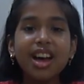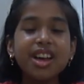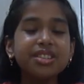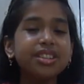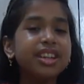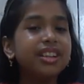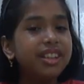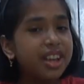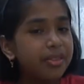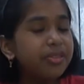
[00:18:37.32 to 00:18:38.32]
So the
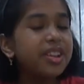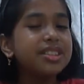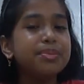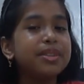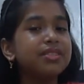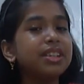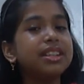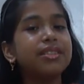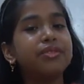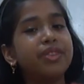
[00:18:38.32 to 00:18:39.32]
difference between
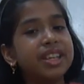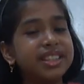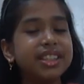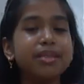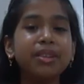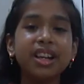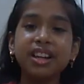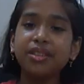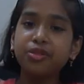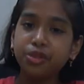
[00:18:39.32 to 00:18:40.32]
the vegetable
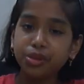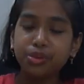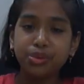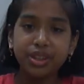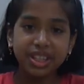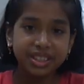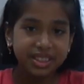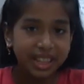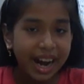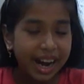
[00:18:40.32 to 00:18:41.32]
and a fruit
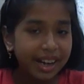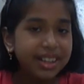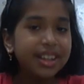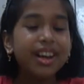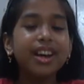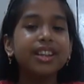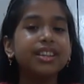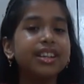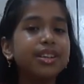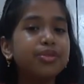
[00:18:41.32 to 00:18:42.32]
is that
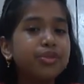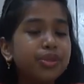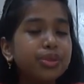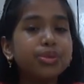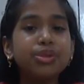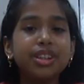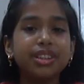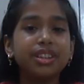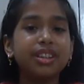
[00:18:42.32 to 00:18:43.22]
a fruit